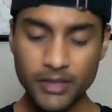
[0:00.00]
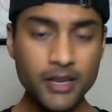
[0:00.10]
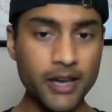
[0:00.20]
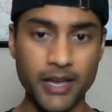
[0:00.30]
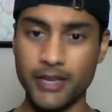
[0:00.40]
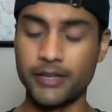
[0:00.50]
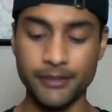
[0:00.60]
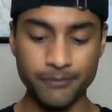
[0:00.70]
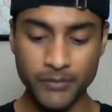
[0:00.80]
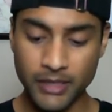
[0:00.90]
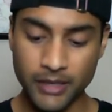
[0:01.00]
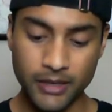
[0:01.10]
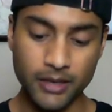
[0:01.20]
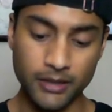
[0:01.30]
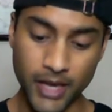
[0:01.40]
I hate it.
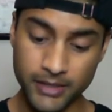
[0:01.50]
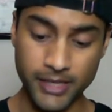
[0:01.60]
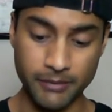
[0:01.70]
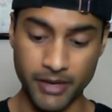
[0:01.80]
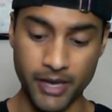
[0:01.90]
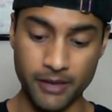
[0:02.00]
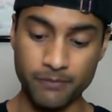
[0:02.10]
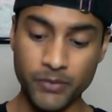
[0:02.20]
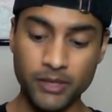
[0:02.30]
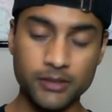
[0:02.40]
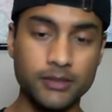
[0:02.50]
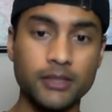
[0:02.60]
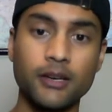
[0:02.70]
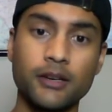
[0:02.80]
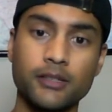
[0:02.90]
Last game I hate.
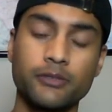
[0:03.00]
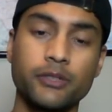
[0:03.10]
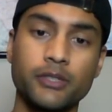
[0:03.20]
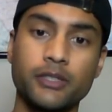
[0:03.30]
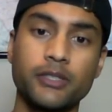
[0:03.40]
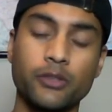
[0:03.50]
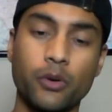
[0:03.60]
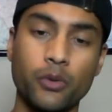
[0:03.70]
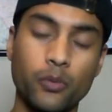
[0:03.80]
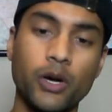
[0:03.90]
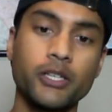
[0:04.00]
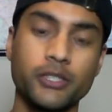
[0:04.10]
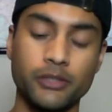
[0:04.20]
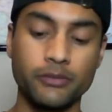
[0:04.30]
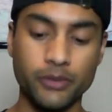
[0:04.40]
Seahawks versus the
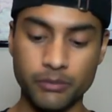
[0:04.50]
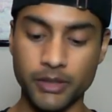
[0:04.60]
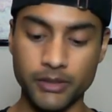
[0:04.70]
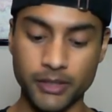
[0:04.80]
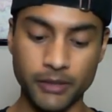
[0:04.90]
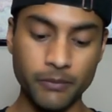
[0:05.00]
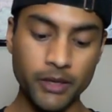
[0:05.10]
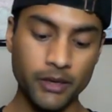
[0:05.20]
Washington football team.